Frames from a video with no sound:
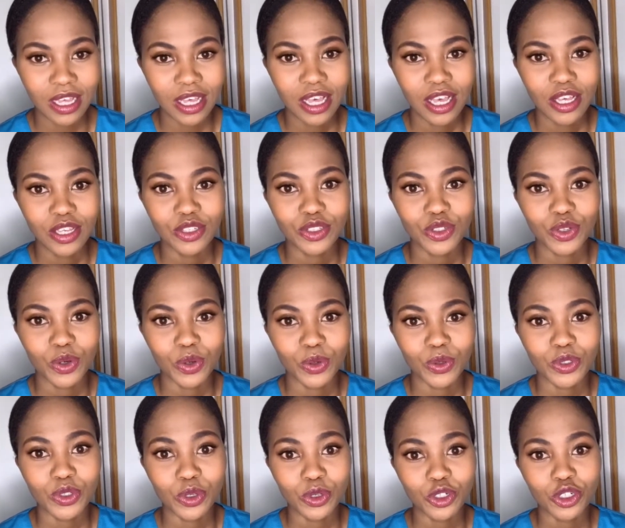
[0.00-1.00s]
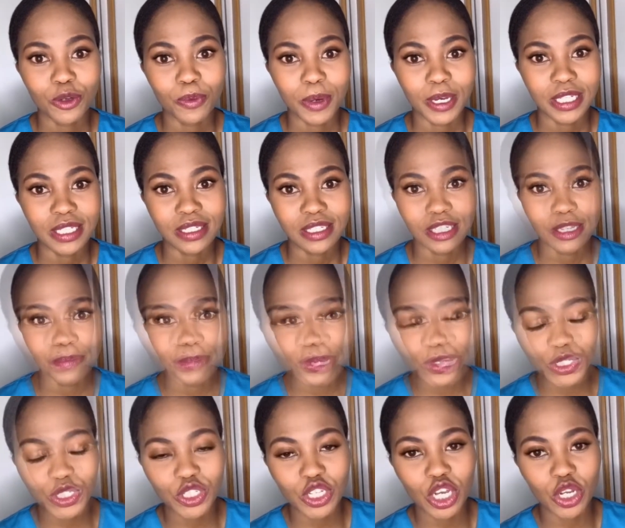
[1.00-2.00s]
So social participation
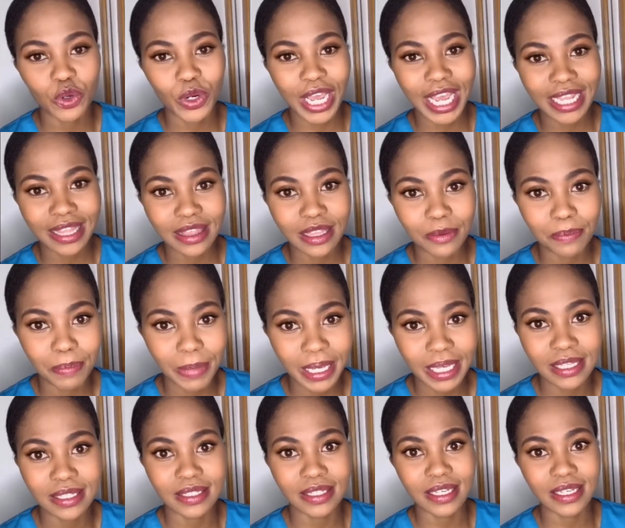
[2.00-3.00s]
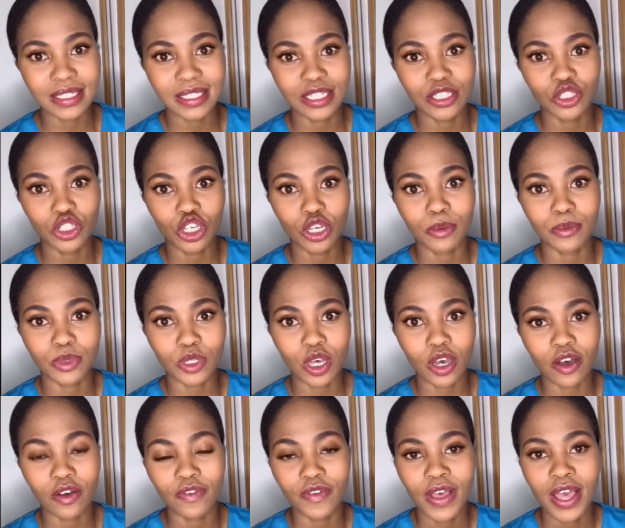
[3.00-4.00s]
starts at the basics in terms of,